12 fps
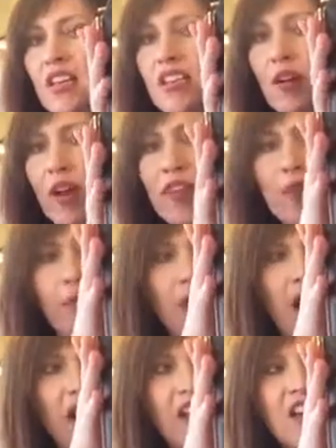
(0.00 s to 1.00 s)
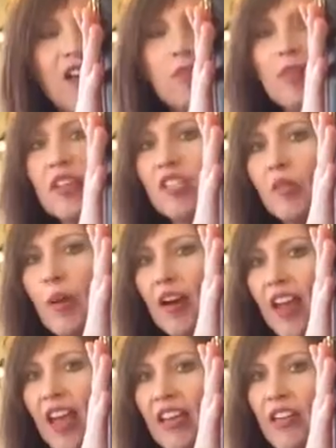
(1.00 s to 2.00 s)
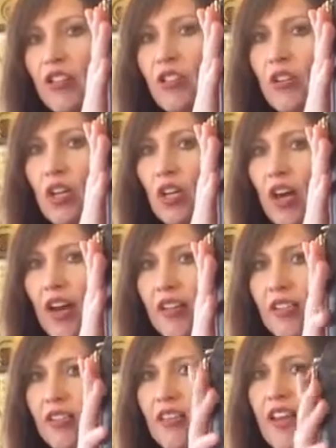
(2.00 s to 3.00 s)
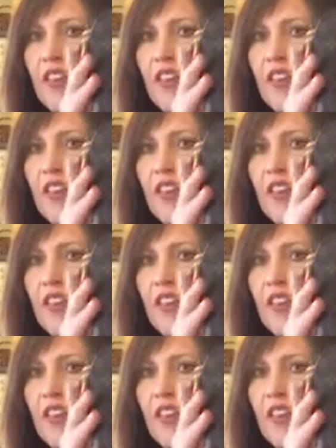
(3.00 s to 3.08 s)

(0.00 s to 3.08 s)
So at the bottom, it's about 8 inches across,